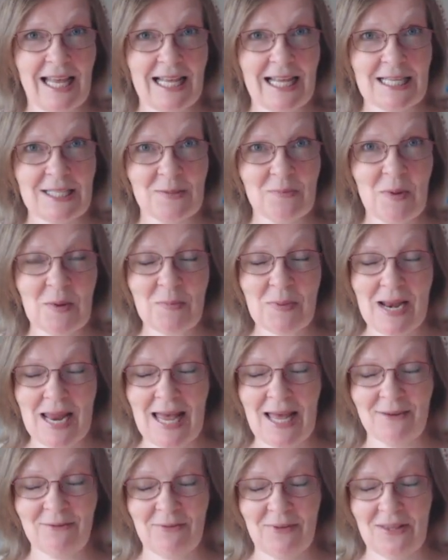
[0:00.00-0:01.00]
That's my
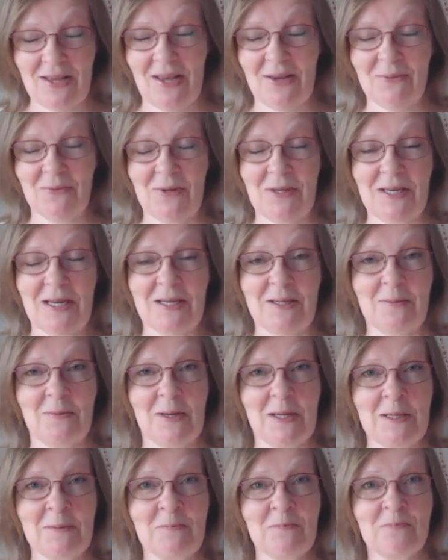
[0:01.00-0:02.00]
plan for that one
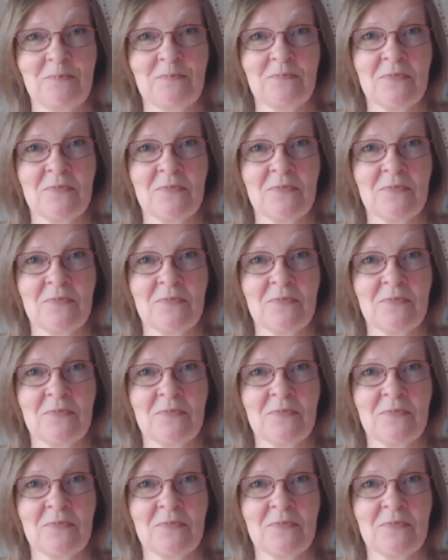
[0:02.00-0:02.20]
anyway.